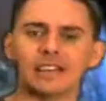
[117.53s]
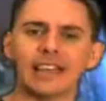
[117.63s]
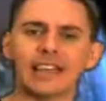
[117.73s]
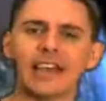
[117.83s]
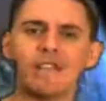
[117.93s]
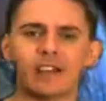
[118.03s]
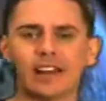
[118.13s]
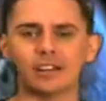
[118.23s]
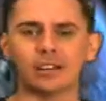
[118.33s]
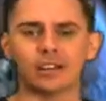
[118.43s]
like that for the
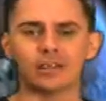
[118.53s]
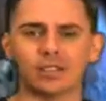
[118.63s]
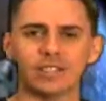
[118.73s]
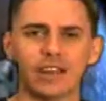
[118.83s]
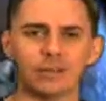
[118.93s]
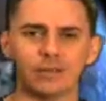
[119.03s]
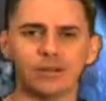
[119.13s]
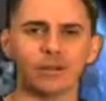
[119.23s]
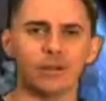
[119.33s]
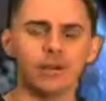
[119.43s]
last two years with Saturn and
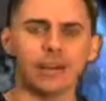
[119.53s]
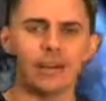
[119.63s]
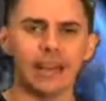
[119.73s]
Virgo.